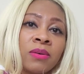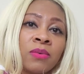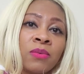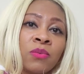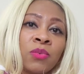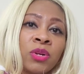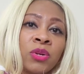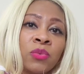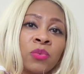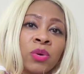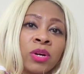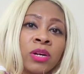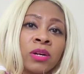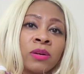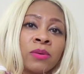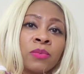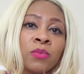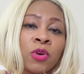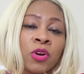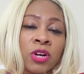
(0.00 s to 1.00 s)
when
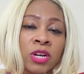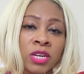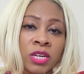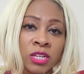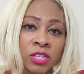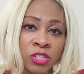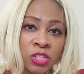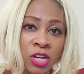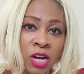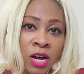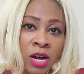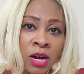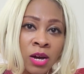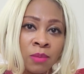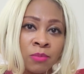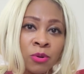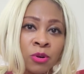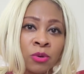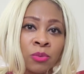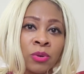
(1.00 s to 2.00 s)
we're working a
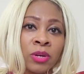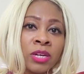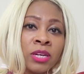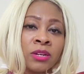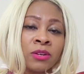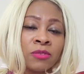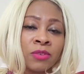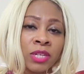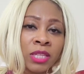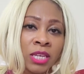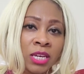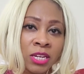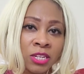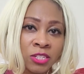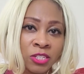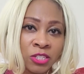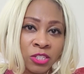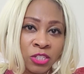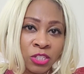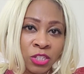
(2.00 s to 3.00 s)
job, or we're in a
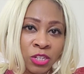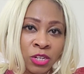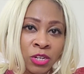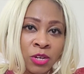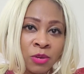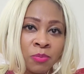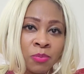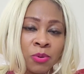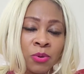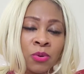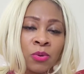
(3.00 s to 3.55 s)
relationship,